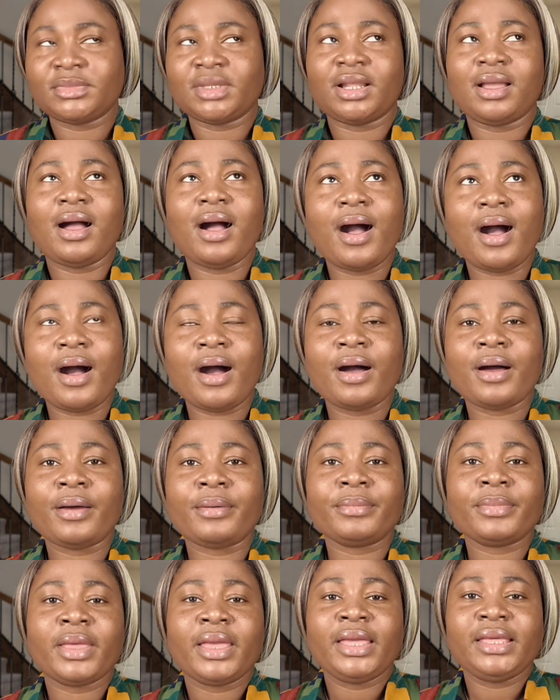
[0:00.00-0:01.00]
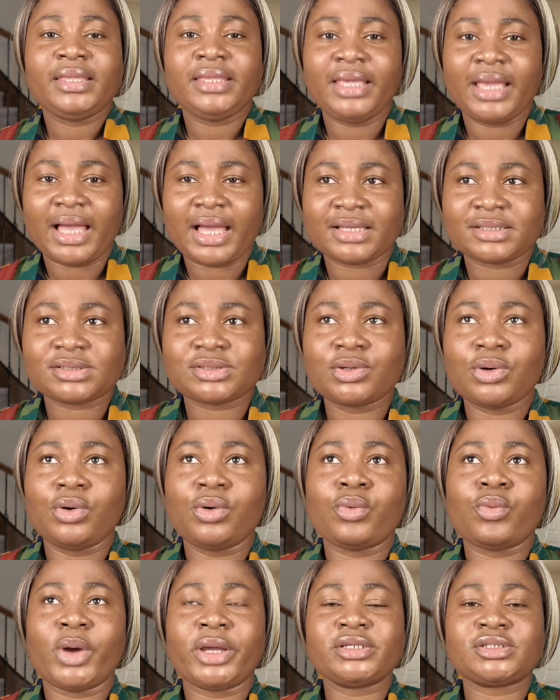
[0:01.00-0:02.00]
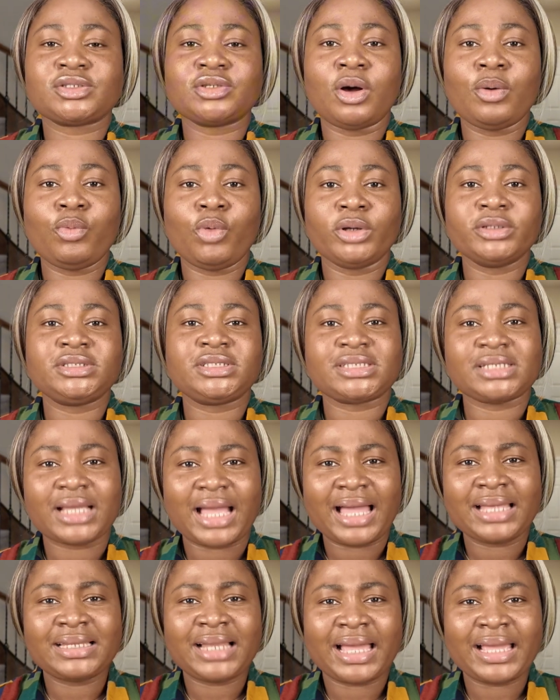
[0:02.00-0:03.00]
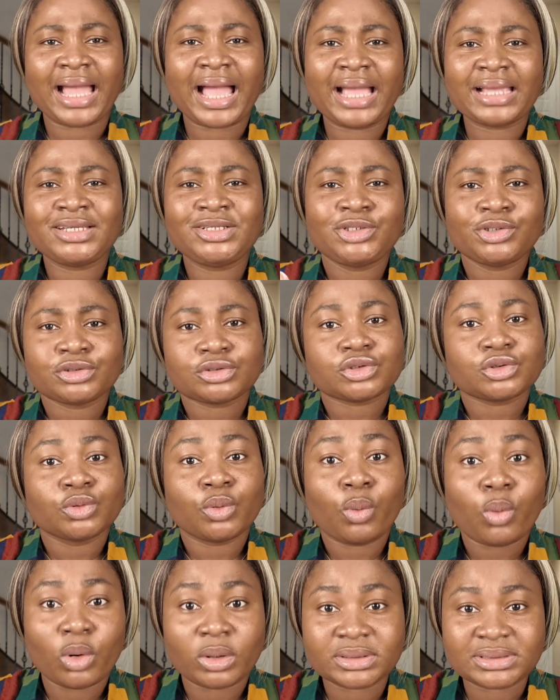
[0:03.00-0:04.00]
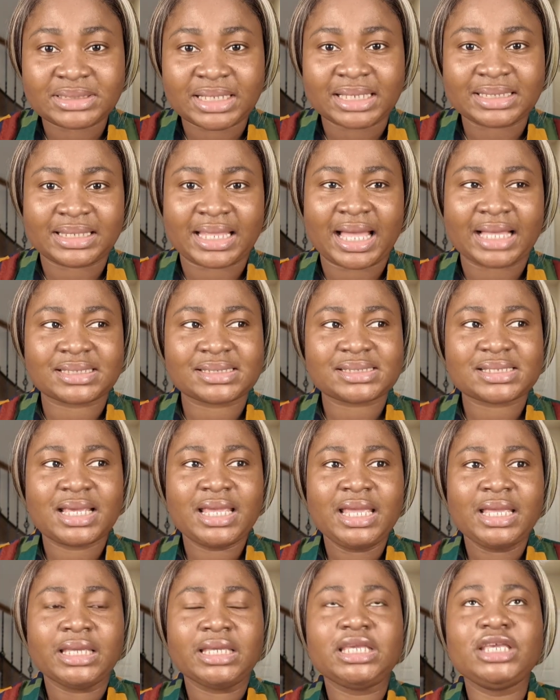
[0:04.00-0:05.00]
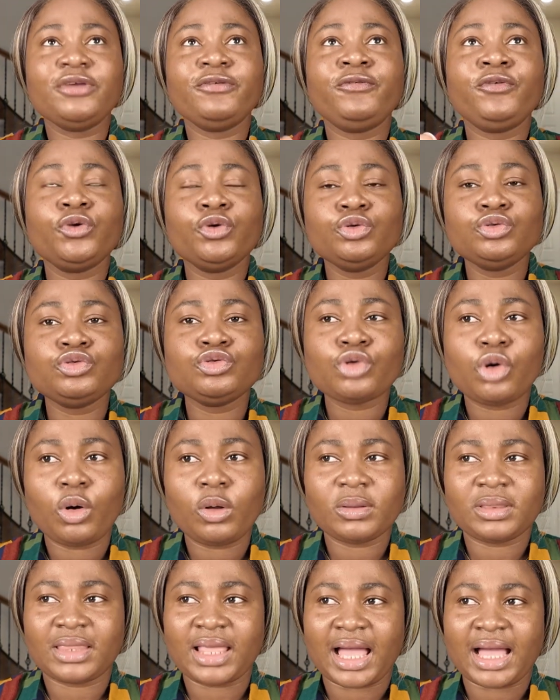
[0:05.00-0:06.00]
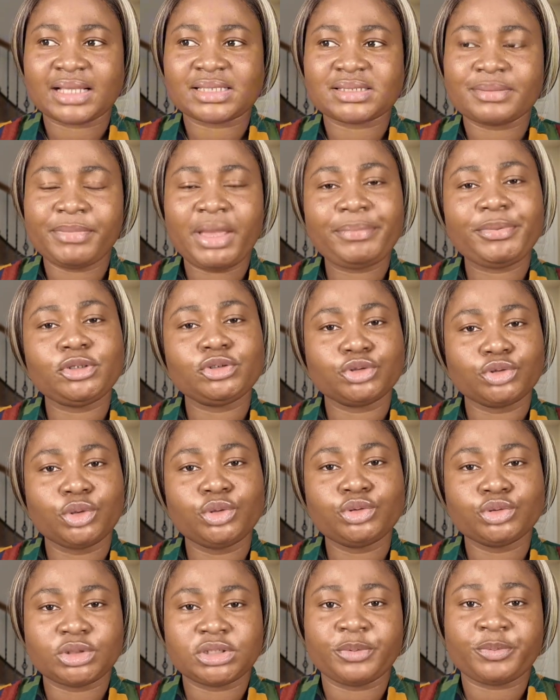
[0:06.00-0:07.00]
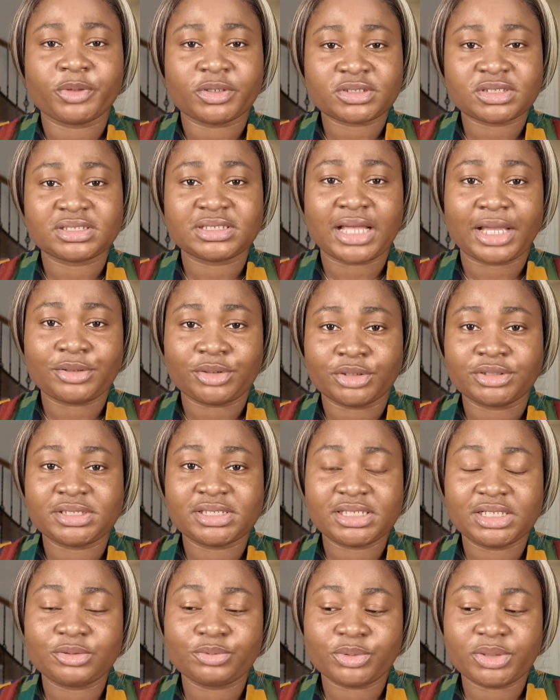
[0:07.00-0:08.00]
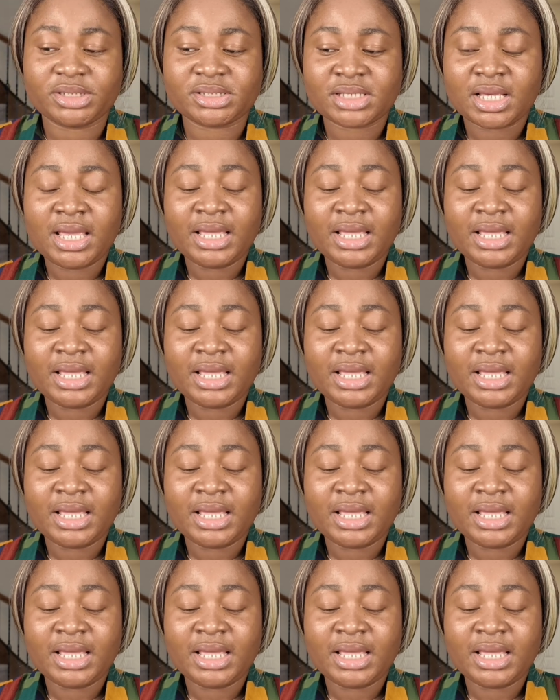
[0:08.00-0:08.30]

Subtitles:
So when someone and I used to wonder that, if you know that, maybe you don't know the person that you're dealing with,